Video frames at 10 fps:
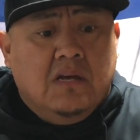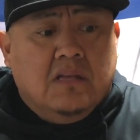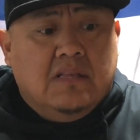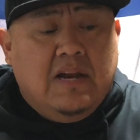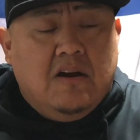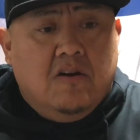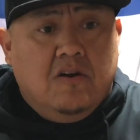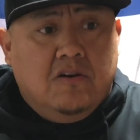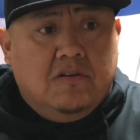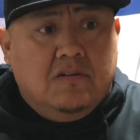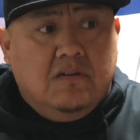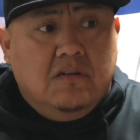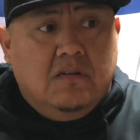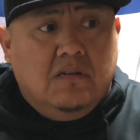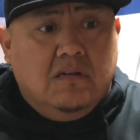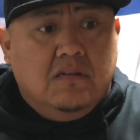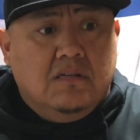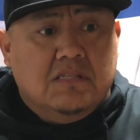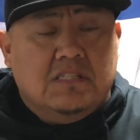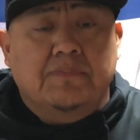Then I heard
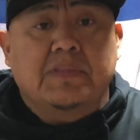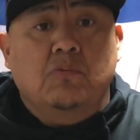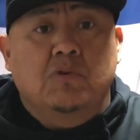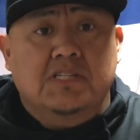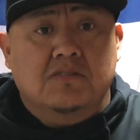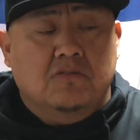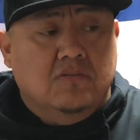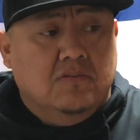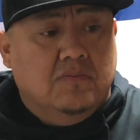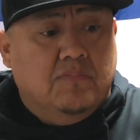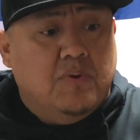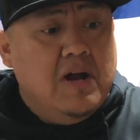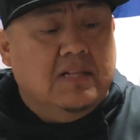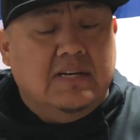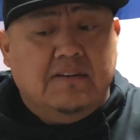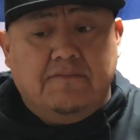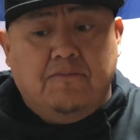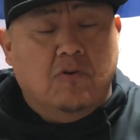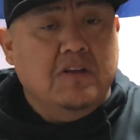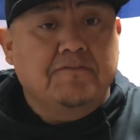something whistle, probably like
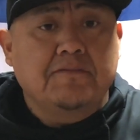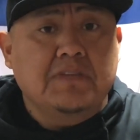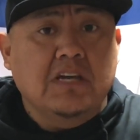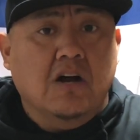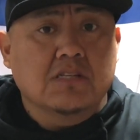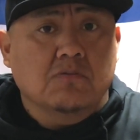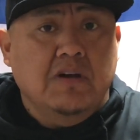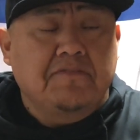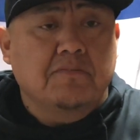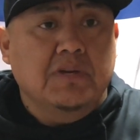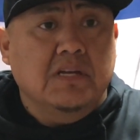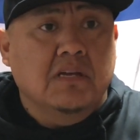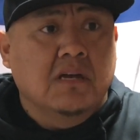40, 50 yards away from me.